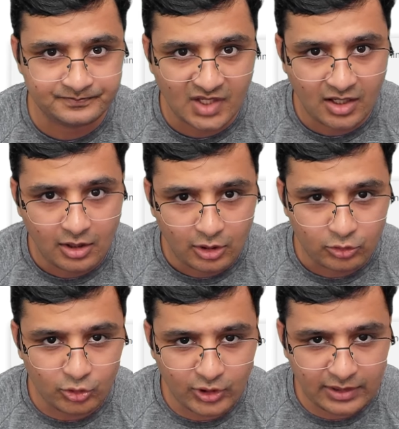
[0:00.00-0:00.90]
So you
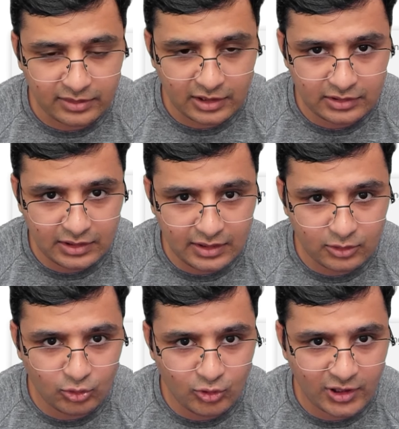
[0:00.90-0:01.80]
can see these two
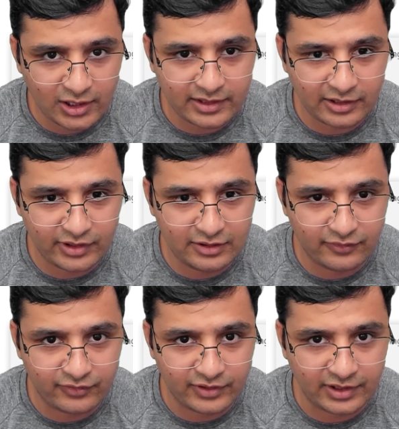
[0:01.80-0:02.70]
URLs are very
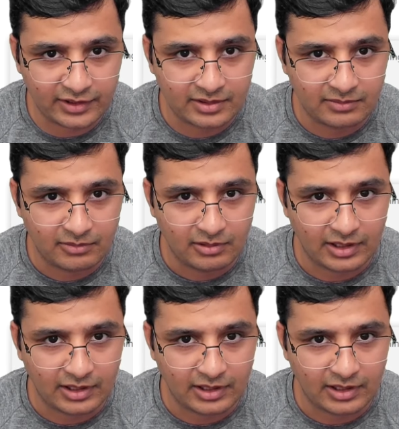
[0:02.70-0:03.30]
different, right?